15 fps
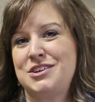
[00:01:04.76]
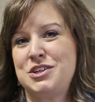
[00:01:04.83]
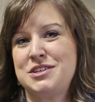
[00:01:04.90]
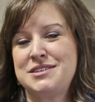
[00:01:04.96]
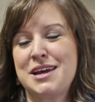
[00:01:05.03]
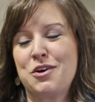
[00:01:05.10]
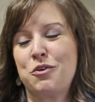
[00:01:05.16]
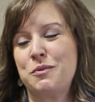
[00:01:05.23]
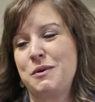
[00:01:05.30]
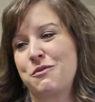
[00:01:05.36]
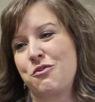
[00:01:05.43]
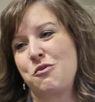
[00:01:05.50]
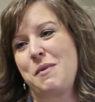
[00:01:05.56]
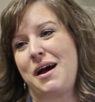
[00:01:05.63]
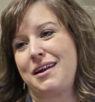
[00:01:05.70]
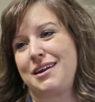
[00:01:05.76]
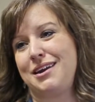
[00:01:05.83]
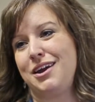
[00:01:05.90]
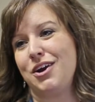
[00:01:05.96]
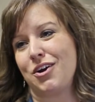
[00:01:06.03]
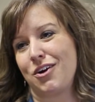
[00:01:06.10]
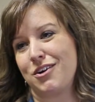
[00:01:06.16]
stayed on me for about a
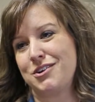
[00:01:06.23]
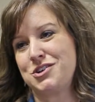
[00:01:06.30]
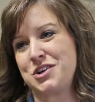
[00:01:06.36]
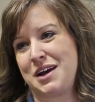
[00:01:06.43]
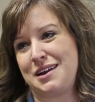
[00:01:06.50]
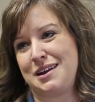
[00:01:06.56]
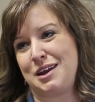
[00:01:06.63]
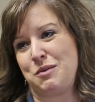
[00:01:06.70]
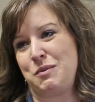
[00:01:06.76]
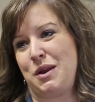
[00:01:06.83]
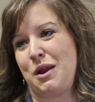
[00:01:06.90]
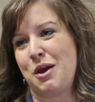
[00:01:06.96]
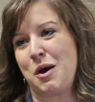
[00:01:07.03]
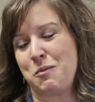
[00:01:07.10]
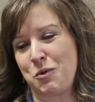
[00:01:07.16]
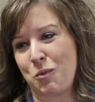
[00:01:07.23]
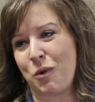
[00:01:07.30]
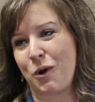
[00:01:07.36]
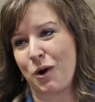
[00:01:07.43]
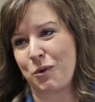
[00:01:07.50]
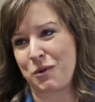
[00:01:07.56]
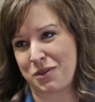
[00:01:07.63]
year, trying to get me to come to
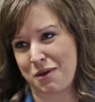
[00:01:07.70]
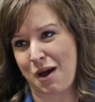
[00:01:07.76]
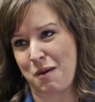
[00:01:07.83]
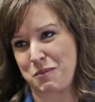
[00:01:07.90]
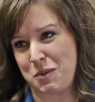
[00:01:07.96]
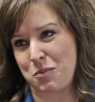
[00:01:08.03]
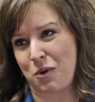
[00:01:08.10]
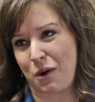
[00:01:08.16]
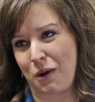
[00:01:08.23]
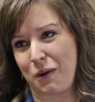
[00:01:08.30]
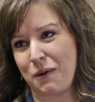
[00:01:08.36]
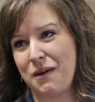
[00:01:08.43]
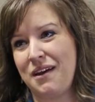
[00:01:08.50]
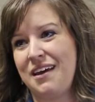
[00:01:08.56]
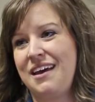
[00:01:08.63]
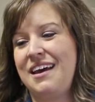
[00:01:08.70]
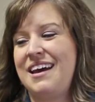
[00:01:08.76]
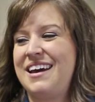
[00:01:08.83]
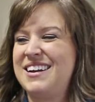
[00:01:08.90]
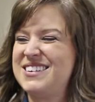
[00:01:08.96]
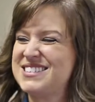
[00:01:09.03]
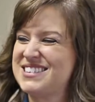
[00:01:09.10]
work with CopyPro.
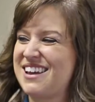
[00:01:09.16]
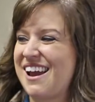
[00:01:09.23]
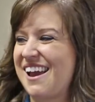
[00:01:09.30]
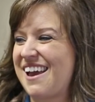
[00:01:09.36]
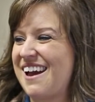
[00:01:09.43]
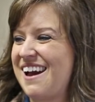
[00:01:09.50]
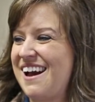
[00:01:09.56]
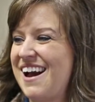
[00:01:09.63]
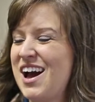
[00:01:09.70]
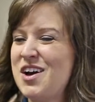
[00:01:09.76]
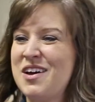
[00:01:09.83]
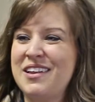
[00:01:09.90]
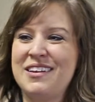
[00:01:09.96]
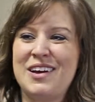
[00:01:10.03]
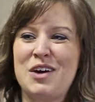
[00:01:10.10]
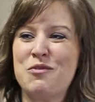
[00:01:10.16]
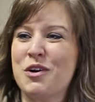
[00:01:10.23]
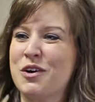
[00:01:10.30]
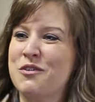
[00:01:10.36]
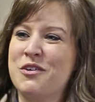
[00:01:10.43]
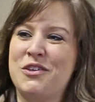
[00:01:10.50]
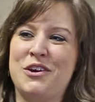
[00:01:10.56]
And I was like, oh, I
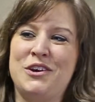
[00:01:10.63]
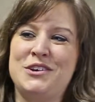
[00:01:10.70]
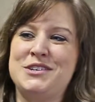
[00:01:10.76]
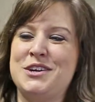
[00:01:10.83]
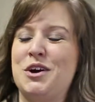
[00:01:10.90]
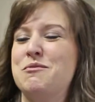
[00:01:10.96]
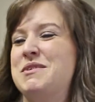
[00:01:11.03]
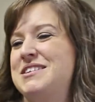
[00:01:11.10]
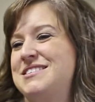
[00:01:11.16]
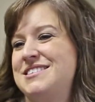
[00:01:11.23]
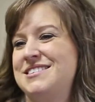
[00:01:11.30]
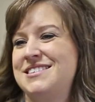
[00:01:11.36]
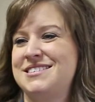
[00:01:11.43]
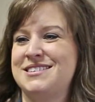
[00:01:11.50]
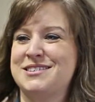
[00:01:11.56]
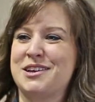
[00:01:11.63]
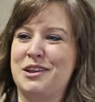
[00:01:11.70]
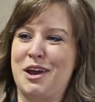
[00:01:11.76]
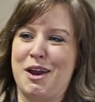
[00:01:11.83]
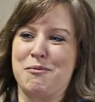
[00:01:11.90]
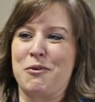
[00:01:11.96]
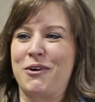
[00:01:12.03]
work for the hotel business. This is
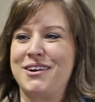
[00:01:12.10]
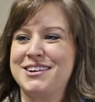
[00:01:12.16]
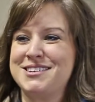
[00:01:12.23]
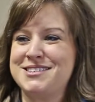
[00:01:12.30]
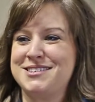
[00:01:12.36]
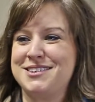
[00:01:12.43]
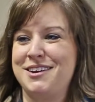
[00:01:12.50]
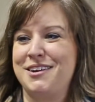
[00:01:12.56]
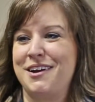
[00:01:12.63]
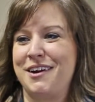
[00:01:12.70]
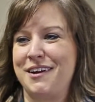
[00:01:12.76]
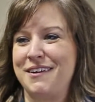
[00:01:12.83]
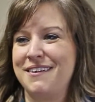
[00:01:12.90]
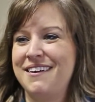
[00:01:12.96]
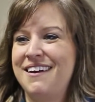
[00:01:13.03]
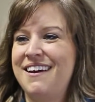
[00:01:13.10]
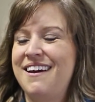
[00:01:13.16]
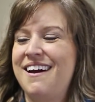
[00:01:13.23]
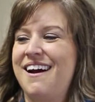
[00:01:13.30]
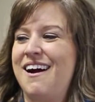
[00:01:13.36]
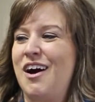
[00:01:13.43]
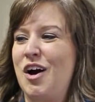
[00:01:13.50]
glamorous, you know.
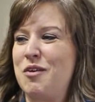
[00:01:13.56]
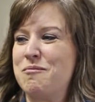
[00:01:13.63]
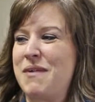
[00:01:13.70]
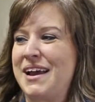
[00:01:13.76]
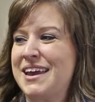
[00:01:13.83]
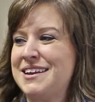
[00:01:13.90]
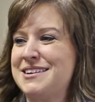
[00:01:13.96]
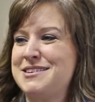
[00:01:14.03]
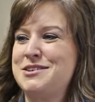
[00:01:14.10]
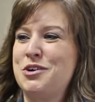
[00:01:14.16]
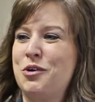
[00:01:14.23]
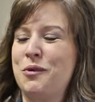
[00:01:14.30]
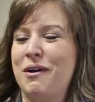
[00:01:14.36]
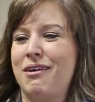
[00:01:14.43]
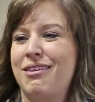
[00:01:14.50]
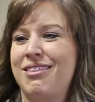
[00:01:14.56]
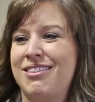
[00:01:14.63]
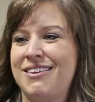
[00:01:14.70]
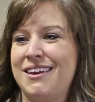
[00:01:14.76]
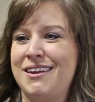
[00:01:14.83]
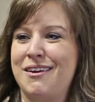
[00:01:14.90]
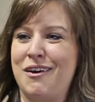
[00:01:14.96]
I get to deal with,
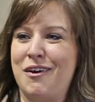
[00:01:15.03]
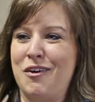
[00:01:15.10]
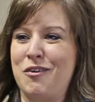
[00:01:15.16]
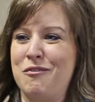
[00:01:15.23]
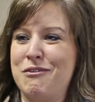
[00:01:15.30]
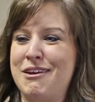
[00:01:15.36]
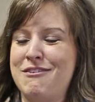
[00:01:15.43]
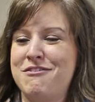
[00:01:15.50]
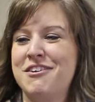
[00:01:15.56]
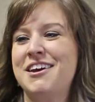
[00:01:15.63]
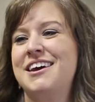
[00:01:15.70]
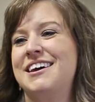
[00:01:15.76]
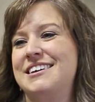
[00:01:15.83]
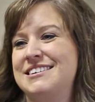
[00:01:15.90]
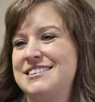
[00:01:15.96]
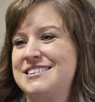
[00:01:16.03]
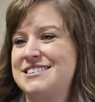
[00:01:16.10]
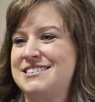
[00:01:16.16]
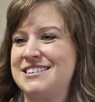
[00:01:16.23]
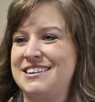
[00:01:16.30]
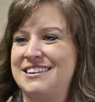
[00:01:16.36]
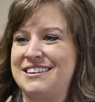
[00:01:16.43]
you know, events
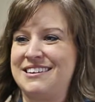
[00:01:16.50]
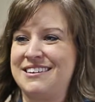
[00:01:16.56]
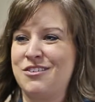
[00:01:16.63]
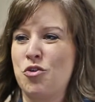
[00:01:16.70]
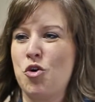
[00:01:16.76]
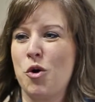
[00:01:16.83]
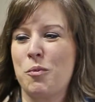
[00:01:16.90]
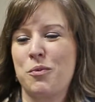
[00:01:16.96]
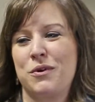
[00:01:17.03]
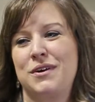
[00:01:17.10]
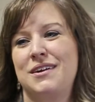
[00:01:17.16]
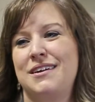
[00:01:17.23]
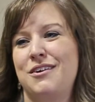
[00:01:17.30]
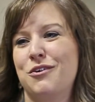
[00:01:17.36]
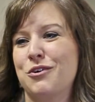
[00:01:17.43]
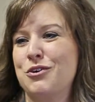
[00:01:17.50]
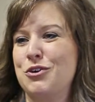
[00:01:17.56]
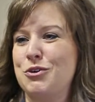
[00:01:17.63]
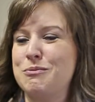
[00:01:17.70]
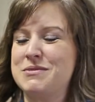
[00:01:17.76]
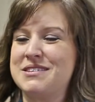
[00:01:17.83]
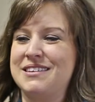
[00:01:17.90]
and corporate
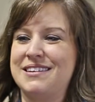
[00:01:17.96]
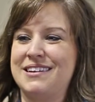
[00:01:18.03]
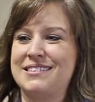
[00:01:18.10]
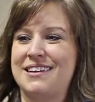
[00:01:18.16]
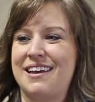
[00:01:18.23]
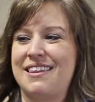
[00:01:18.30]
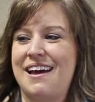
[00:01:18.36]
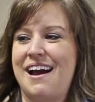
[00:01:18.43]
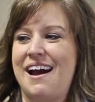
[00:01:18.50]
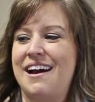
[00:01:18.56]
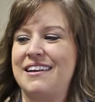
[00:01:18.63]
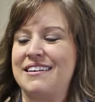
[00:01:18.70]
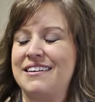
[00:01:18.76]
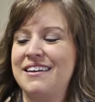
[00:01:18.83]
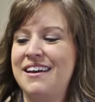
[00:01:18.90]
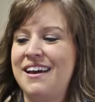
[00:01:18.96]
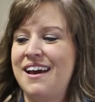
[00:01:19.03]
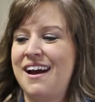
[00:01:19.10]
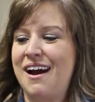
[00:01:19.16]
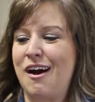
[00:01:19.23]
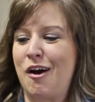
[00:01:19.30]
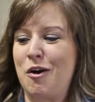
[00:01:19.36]
groups and things like that.
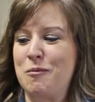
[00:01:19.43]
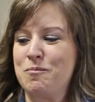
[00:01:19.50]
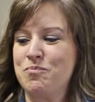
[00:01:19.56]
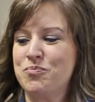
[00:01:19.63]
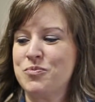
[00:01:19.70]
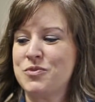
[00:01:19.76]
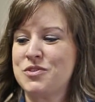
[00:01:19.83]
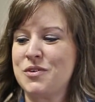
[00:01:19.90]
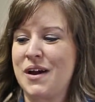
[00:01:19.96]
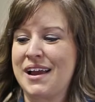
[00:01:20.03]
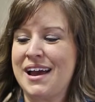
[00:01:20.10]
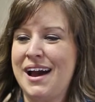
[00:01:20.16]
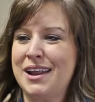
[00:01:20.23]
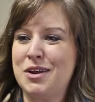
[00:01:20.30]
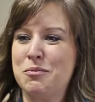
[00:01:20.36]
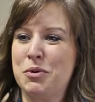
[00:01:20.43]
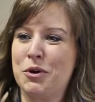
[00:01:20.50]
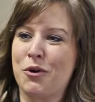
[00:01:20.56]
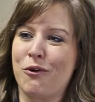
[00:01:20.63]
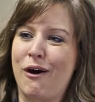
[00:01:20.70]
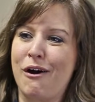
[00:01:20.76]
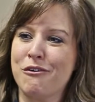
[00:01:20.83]
And so I kind of put
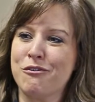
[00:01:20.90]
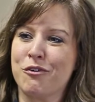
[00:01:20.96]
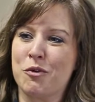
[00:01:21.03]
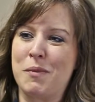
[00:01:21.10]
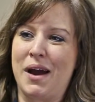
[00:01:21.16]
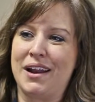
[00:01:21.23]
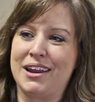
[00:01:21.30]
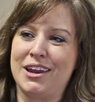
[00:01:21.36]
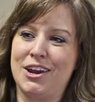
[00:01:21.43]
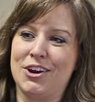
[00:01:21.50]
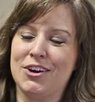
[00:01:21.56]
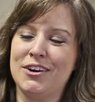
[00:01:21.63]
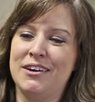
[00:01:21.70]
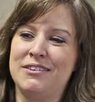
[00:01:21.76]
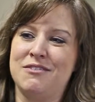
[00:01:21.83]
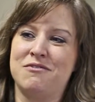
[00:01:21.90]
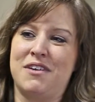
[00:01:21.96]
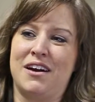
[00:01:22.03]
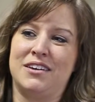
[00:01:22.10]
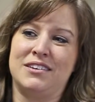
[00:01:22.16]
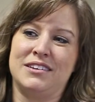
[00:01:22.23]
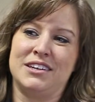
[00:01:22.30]
her off for about a year, and then
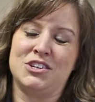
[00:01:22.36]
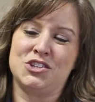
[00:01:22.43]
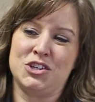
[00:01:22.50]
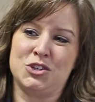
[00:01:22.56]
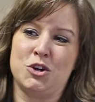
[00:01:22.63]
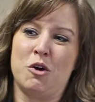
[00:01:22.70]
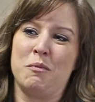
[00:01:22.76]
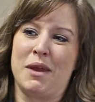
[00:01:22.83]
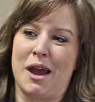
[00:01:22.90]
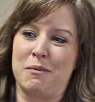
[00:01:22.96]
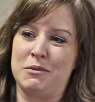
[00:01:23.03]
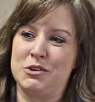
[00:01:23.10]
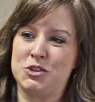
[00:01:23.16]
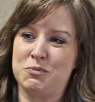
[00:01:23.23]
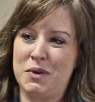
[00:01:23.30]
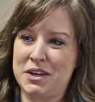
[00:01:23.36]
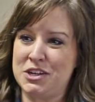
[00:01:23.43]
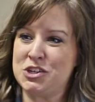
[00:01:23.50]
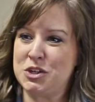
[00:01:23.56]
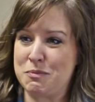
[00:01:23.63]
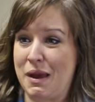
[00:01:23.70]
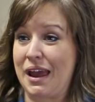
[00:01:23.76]
finally she told me how much money
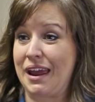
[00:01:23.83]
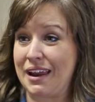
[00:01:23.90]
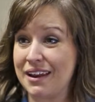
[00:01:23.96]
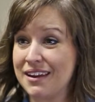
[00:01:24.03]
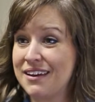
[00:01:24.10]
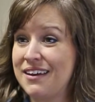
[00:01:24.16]
she made,